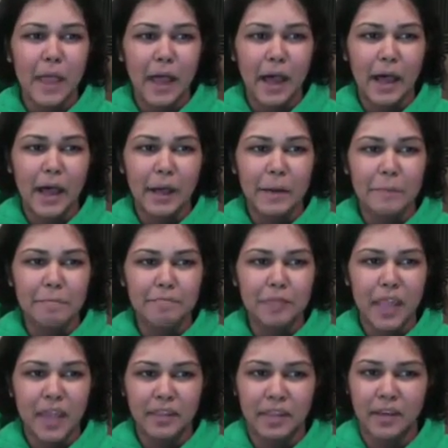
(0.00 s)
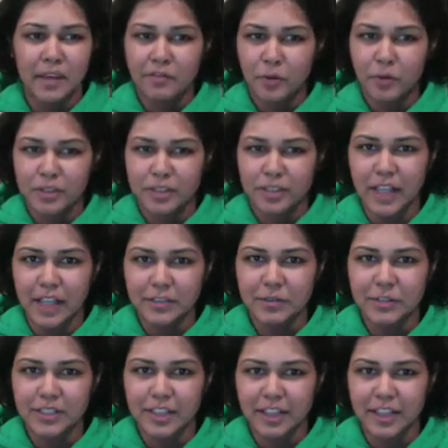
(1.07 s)
Um, and then, of course, the last
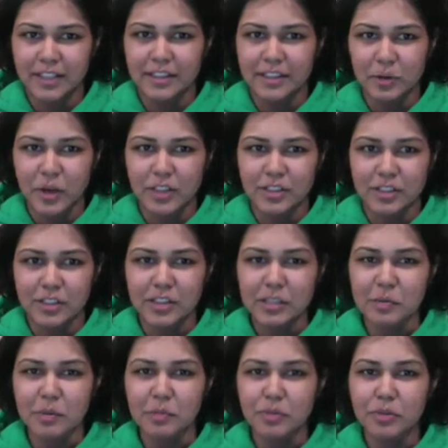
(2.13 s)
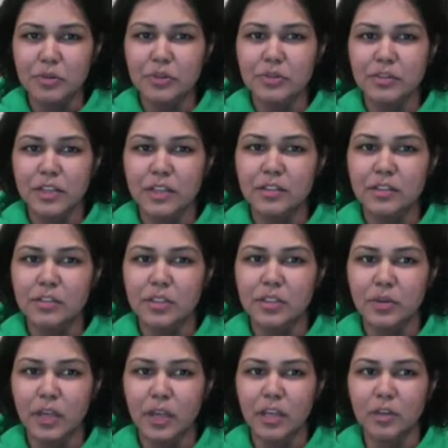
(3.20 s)
reason I like this question it's been proven
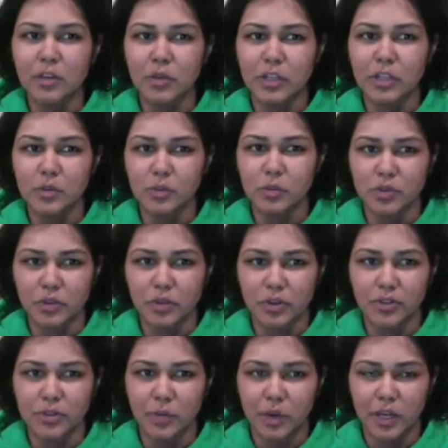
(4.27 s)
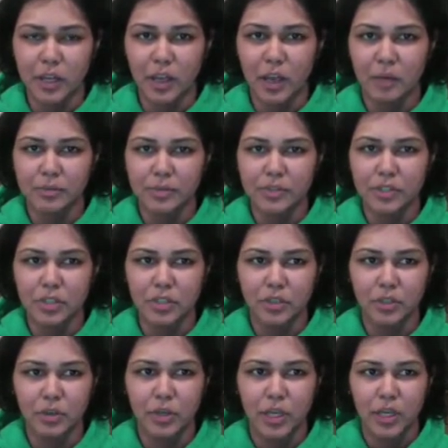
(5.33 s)
to increase results when it comes
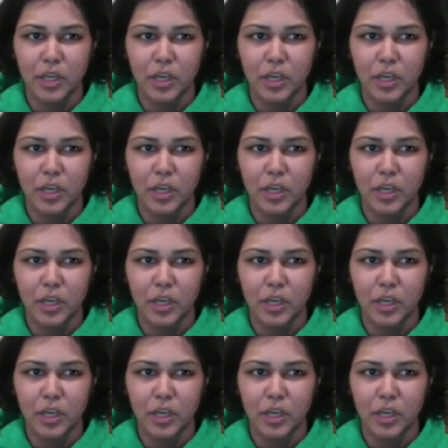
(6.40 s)
to